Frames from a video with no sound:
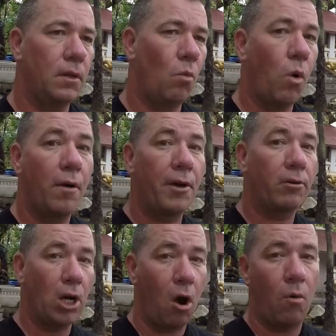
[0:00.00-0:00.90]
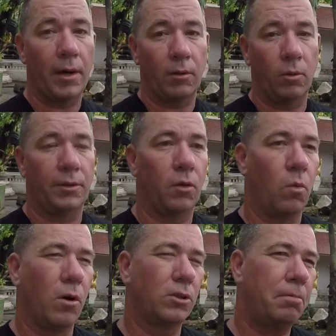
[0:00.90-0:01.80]
where they're going with the
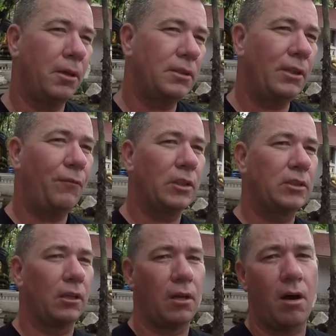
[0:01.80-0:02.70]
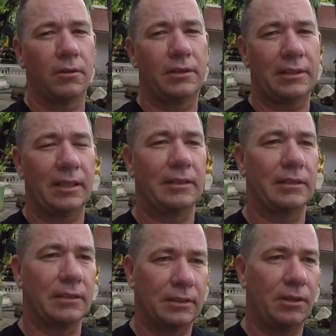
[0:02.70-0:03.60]
words. Plus, if it's a long
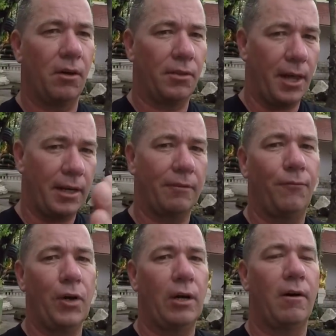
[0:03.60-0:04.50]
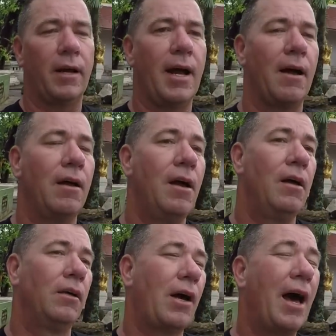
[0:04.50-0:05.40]
sentence, you know, they can figure it out.
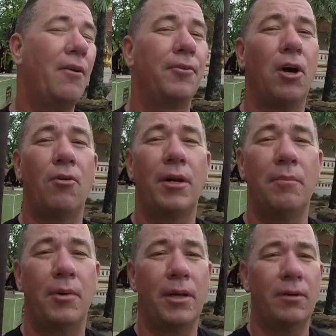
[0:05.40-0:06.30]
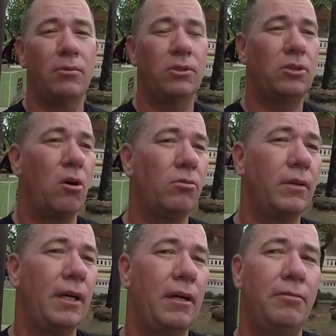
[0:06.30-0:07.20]
I don't know anybody who's
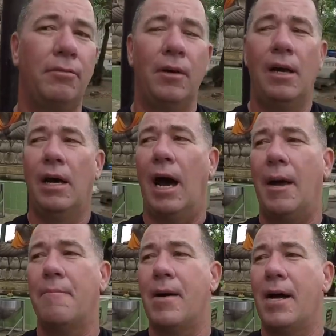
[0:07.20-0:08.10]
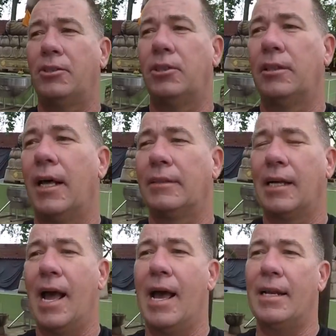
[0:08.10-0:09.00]
tone deaf. I imagine
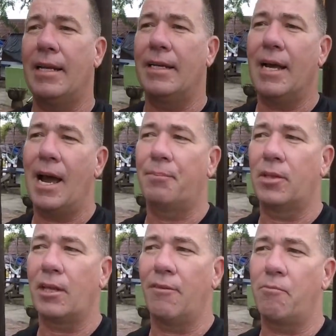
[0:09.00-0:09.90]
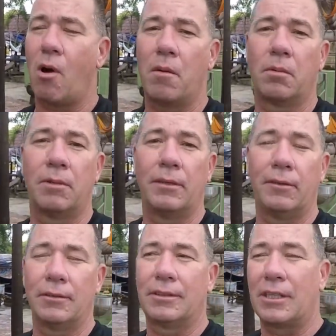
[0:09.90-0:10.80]
that's a handicap that they've
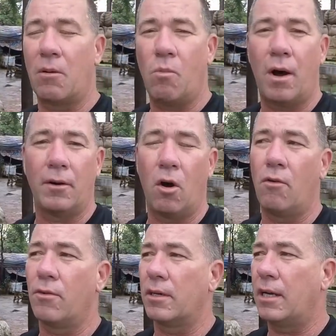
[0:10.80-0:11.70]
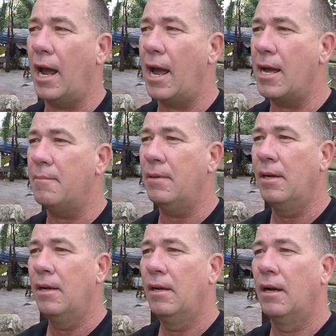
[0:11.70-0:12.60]
probably somewhat overcame
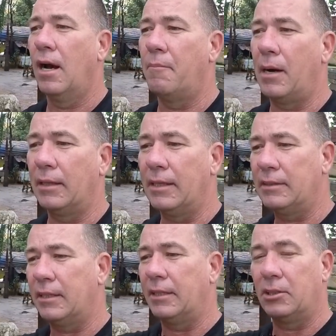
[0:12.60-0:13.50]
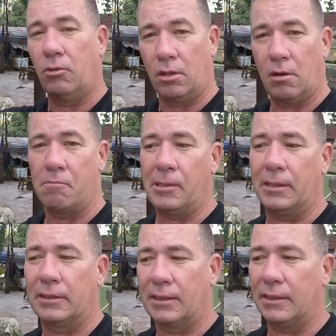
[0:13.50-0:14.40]
by listening to a
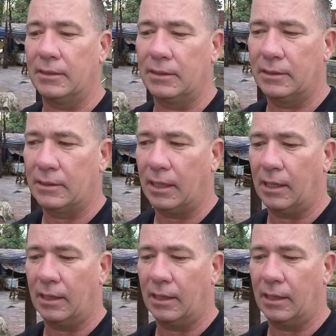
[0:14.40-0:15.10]
complete sentence.